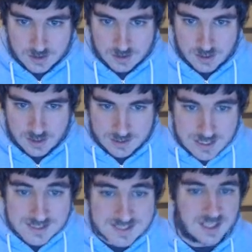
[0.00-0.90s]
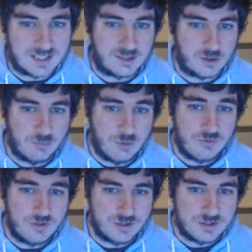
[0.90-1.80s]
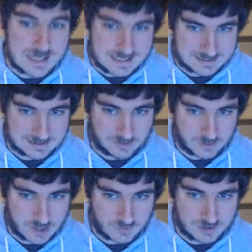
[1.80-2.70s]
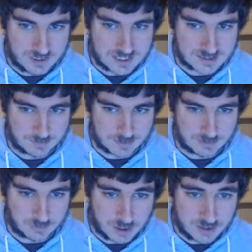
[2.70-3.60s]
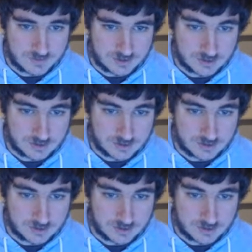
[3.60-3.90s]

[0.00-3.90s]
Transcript: Uh, yes, the skyline got moved. Yes, it'll arrive when the next update arrives,